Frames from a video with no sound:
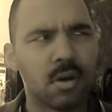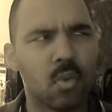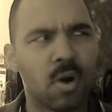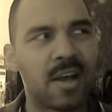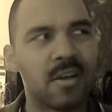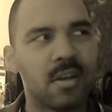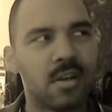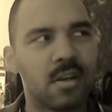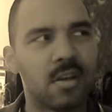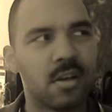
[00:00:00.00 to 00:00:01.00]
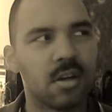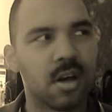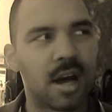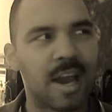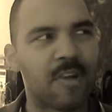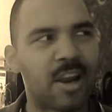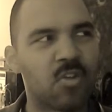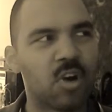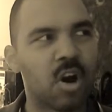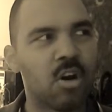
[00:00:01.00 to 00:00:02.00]
What? I read it
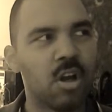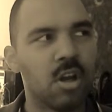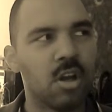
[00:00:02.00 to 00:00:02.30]
wrong?